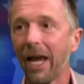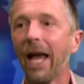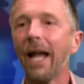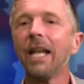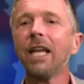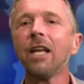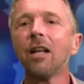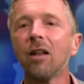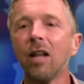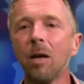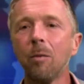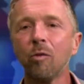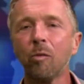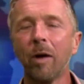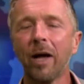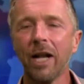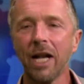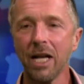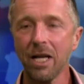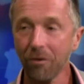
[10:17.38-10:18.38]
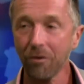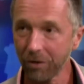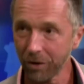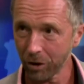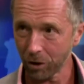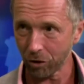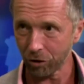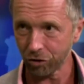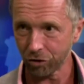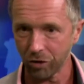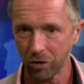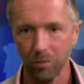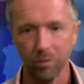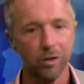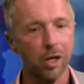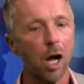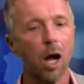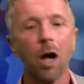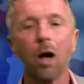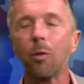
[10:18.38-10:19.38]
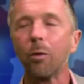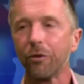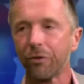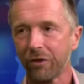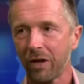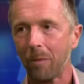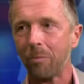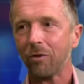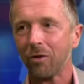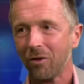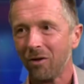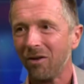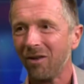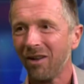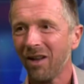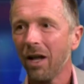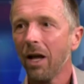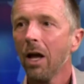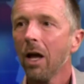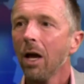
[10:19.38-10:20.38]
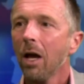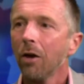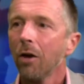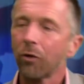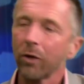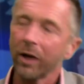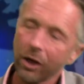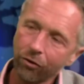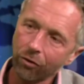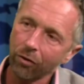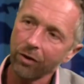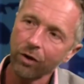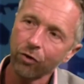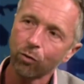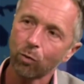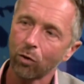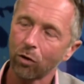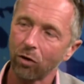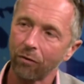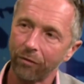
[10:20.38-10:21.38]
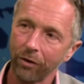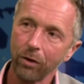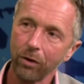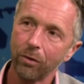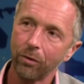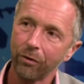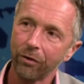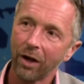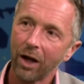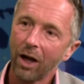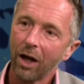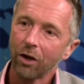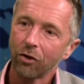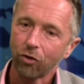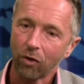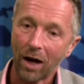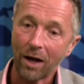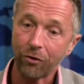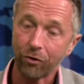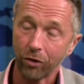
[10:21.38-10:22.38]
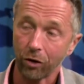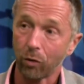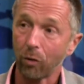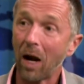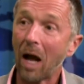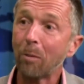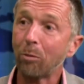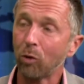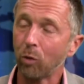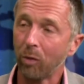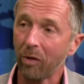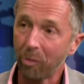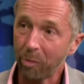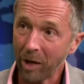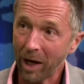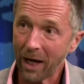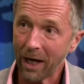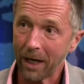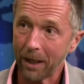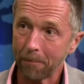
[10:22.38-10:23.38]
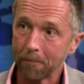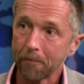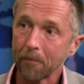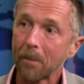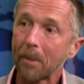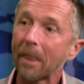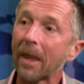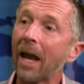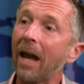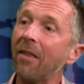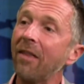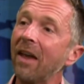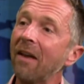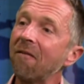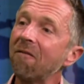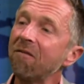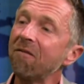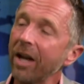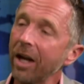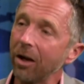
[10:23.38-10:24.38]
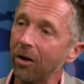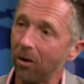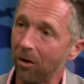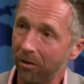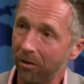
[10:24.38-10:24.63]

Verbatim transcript: any claims about anything are true? No, we're skeptical. So each of these worldviews tries to grapple with pain, but all of those are